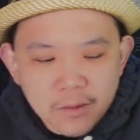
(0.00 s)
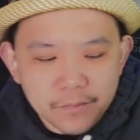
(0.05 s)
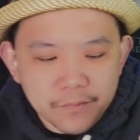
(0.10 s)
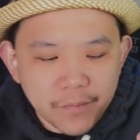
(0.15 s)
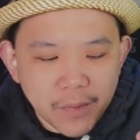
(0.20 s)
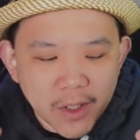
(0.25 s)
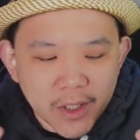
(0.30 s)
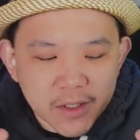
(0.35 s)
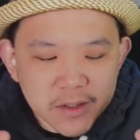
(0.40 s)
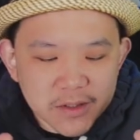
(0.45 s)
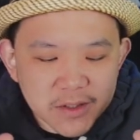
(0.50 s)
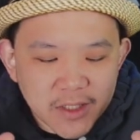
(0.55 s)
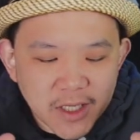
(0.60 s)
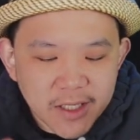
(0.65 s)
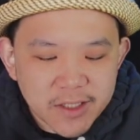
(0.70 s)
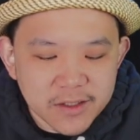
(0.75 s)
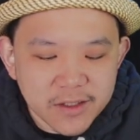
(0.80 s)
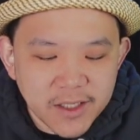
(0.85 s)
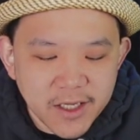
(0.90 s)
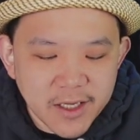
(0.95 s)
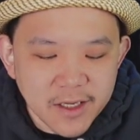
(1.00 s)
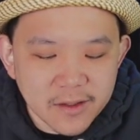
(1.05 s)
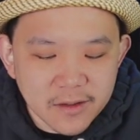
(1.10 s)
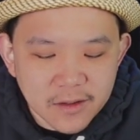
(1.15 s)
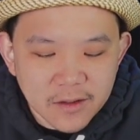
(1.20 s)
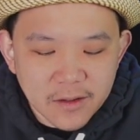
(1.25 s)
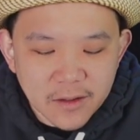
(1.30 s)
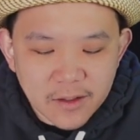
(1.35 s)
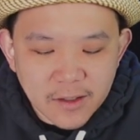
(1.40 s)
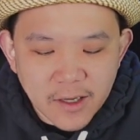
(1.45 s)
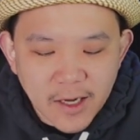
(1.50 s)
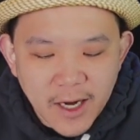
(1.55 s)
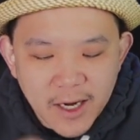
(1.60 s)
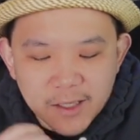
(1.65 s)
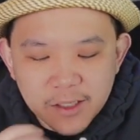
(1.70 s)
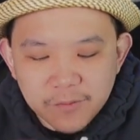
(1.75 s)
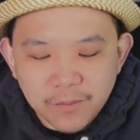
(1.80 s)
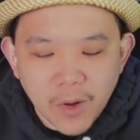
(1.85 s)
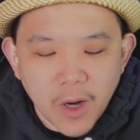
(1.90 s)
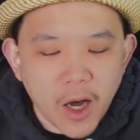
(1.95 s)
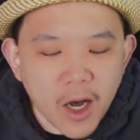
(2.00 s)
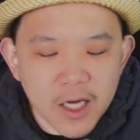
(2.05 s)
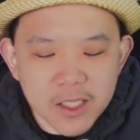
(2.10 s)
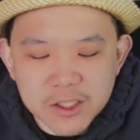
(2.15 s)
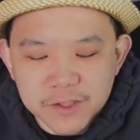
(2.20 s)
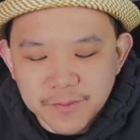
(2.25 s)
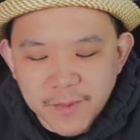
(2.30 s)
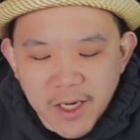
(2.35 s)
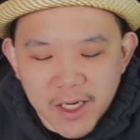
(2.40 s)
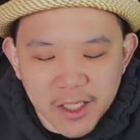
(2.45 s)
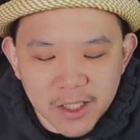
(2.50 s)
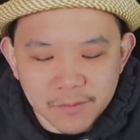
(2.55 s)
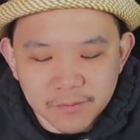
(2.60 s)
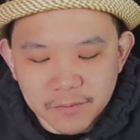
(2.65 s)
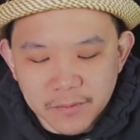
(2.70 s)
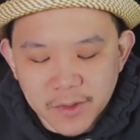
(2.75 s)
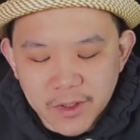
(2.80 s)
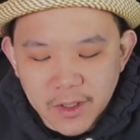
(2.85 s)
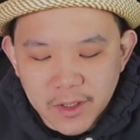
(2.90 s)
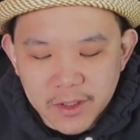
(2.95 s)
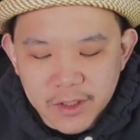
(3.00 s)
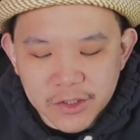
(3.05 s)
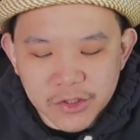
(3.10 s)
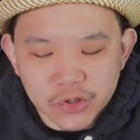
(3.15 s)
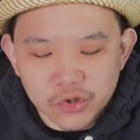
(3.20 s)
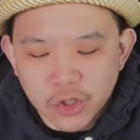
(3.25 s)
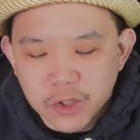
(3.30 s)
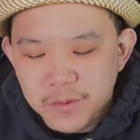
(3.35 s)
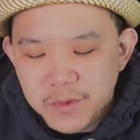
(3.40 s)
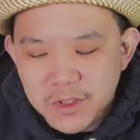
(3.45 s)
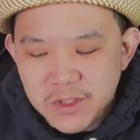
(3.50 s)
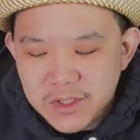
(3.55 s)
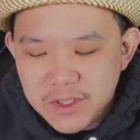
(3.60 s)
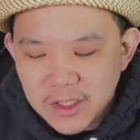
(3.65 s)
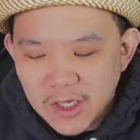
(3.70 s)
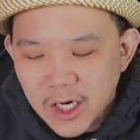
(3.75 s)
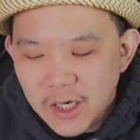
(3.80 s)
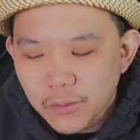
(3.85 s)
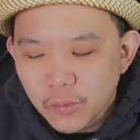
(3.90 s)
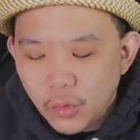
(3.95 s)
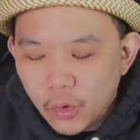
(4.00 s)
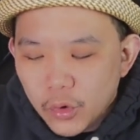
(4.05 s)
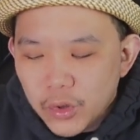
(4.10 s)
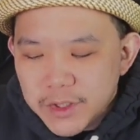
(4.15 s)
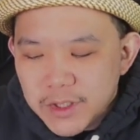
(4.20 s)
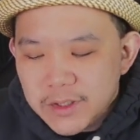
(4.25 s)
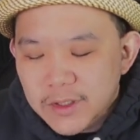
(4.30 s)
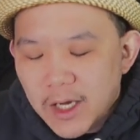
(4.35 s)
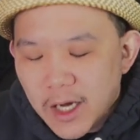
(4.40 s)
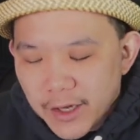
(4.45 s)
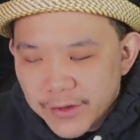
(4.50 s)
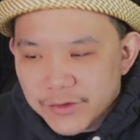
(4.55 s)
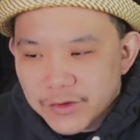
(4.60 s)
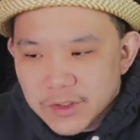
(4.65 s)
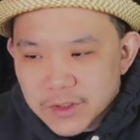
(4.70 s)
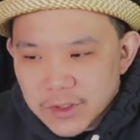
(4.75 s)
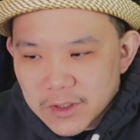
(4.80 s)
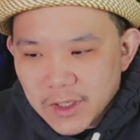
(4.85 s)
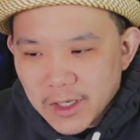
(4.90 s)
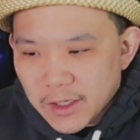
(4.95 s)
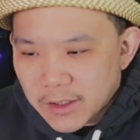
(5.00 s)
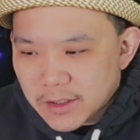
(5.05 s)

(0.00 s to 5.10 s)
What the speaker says: but they did kind of pause my enjoyment of the cigar more than other.